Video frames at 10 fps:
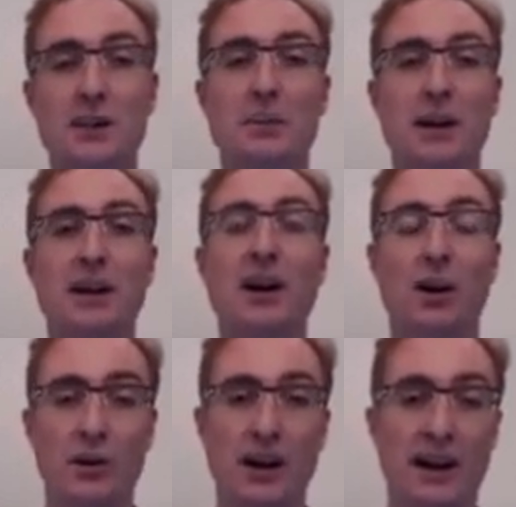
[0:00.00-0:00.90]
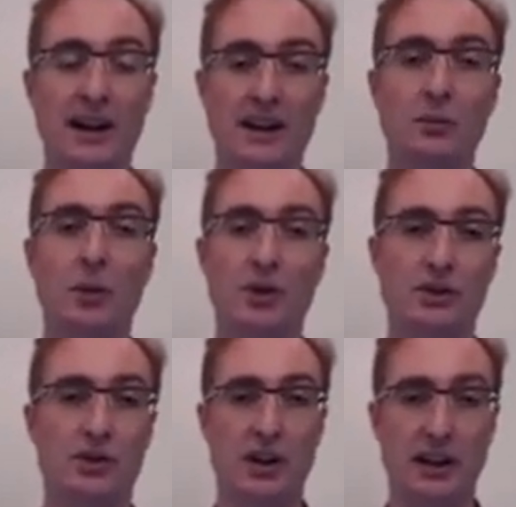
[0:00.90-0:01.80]
to be okay and it won't have
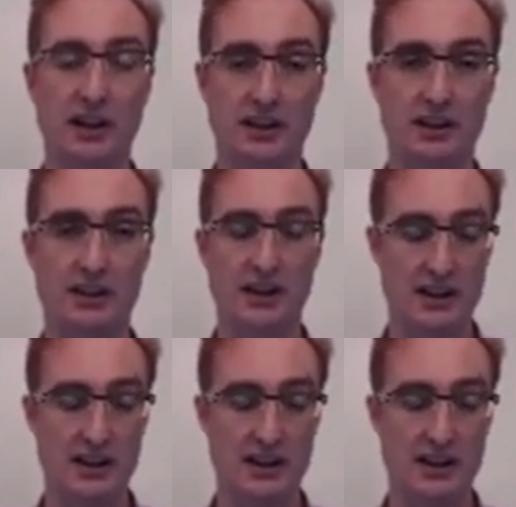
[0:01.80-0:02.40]
changed.